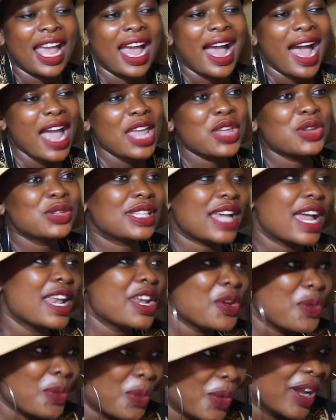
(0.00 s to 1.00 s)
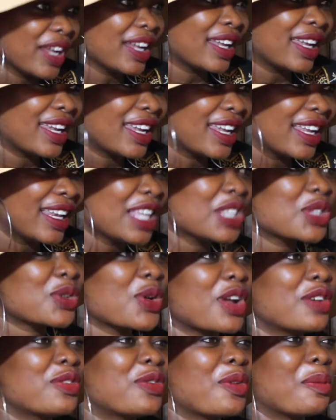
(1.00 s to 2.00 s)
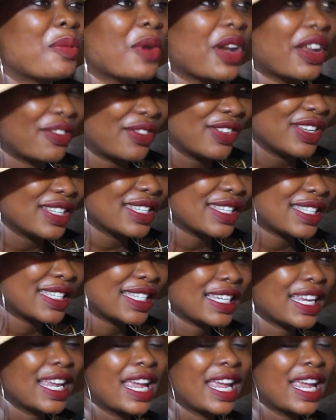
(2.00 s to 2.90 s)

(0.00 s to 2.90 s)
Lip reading: are you done at work? Let's go out for breakfast.